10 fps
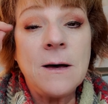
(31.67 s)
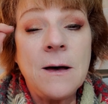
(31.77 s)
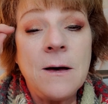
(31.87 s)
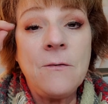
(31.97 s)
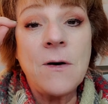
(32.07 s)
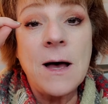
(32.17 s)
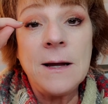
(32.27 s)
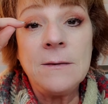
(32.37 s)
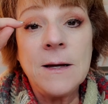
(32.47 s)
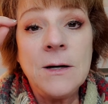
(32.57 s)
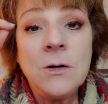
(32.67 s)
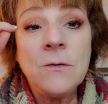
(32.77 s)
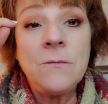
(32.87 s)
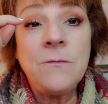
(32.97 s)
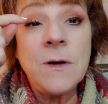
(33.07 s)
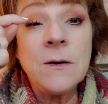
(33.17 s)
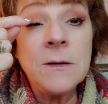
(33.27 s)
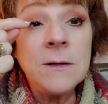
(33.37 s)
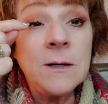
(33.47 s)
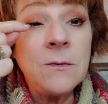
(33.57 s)
of eyeliner, very
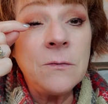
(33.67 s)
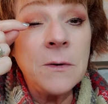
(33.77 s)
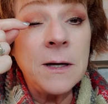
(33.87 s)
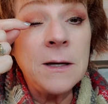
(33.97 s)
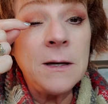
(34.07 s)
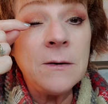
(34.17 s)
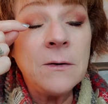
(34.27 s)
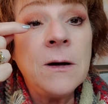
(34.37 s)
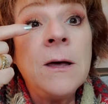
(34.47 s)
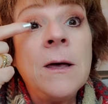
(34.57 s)
little right here,